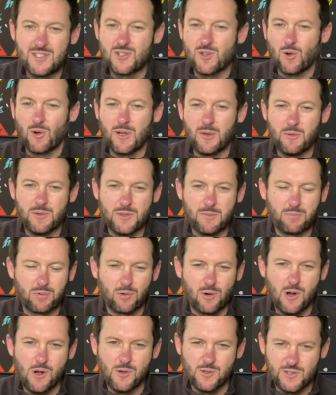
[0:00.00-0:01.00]
Starting with the
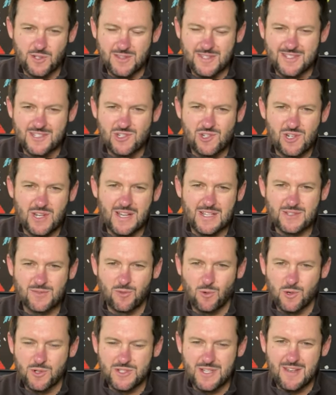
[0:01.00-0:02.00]
pros on this
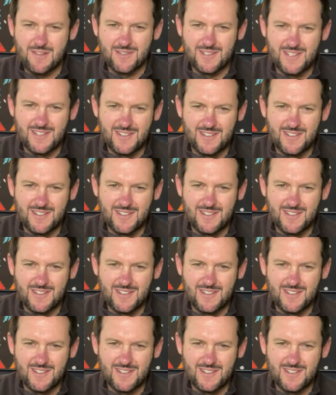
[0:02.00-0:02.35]
GX470.